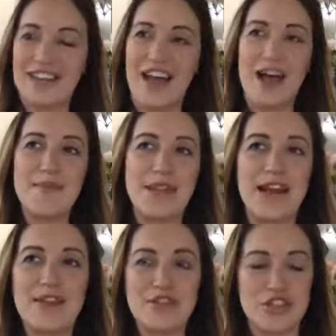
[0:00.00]
I mean,
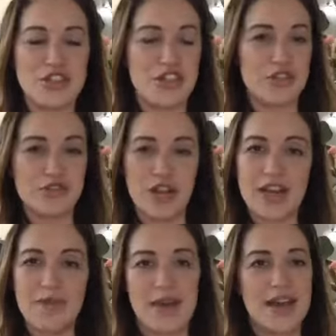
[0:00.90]
I was just, trying to
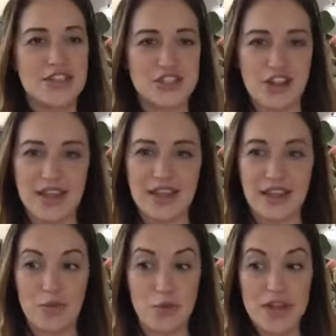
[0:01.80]
get my head straight,
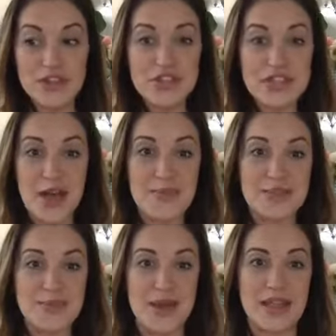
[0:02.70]
like, what just happened
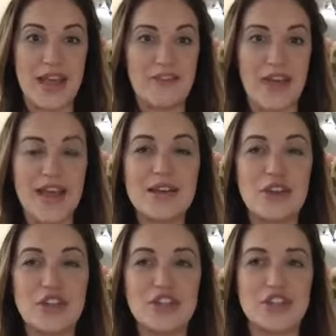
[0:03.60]
to my life? I
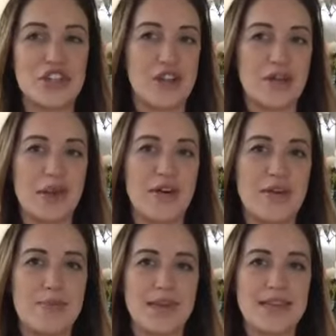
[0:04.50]
couldn't share about
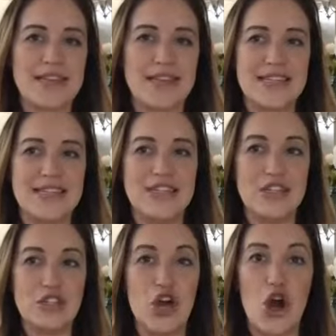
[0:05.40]
it because I didn't
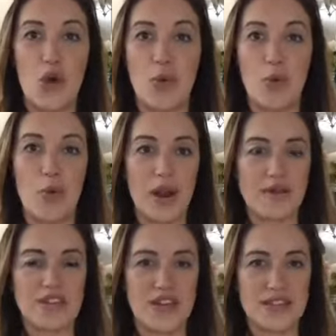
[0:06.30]
know what I
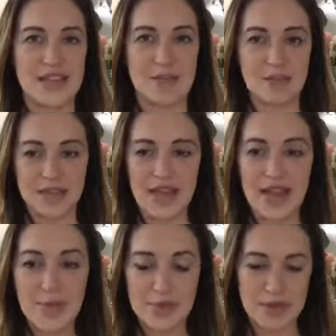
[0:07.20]
was facing. But that
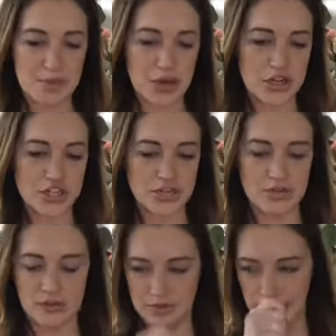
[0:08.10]
happened in March,
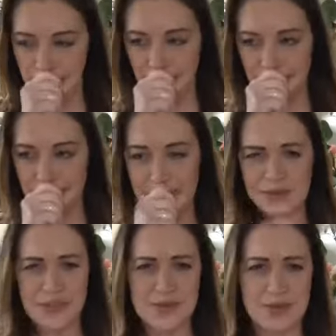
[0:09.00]

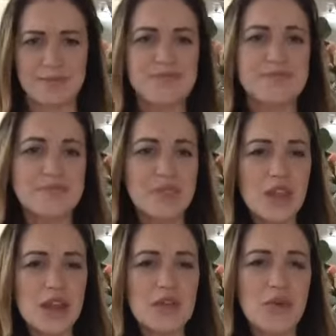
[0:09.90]
excuse me,
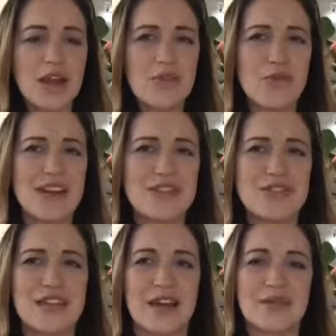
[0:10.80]
and right
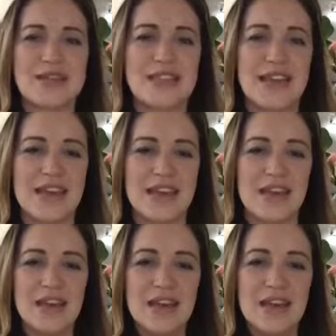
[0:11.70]
around, I would say,